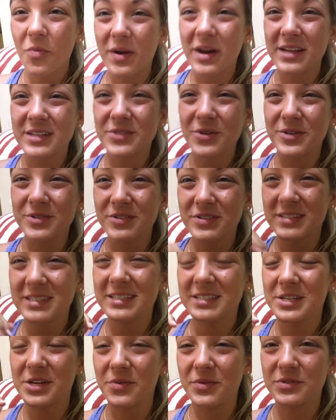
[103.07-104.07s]
When his horse
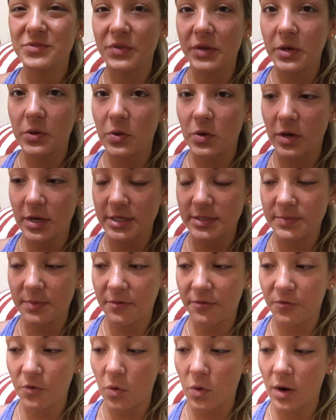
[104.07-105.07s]
races too, it's really cool because
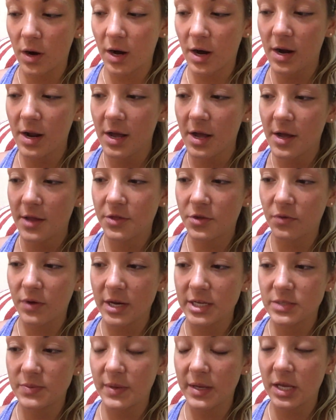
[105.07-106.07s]
before the
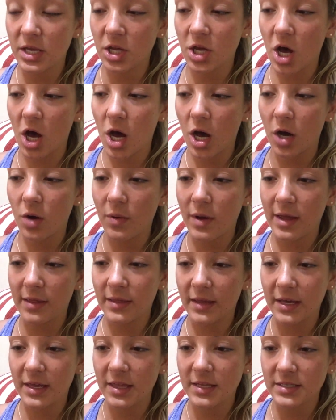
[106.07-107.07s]
race we can go in
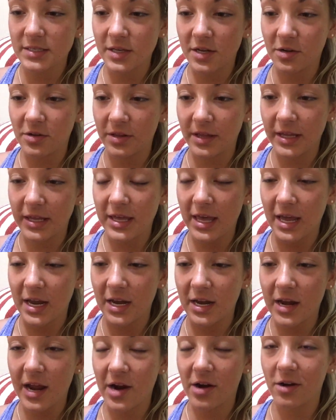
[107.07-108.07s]
like this little like
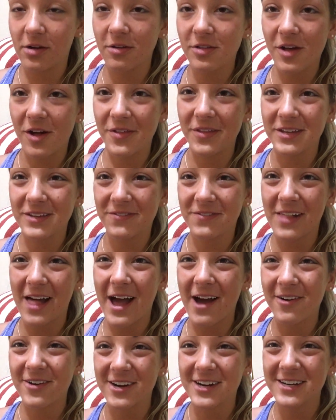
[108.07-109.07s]
gated area with all these
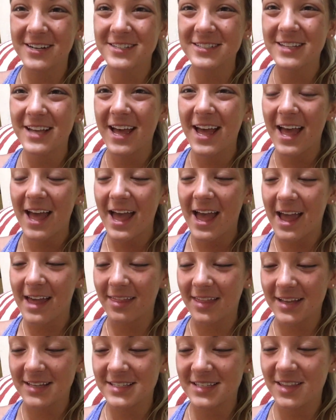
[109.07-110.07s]
flowers
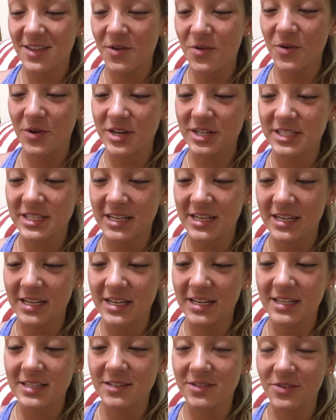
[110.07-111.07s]
and like see the
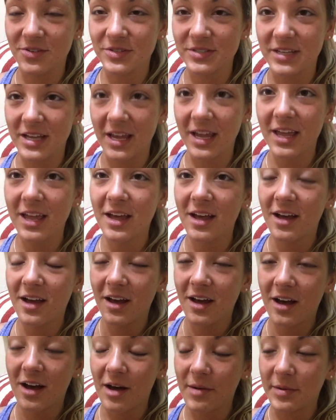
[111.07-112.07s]
horses, and there's like
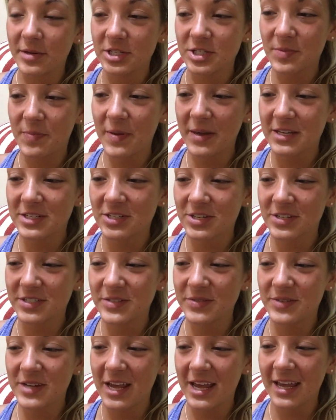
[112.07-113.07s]
a bunch of pictures
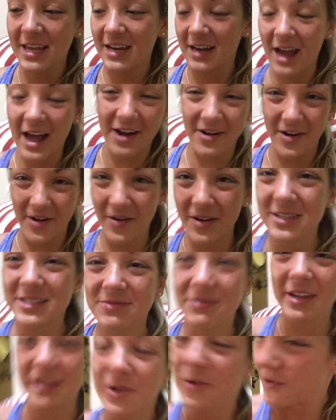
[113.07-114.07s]
you take, and I don't know, it's
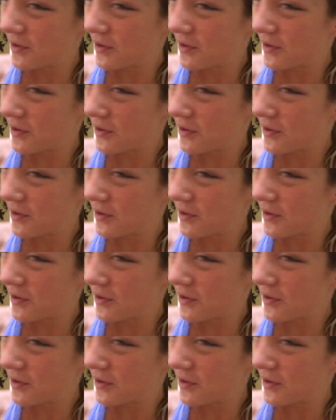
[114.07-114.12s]
really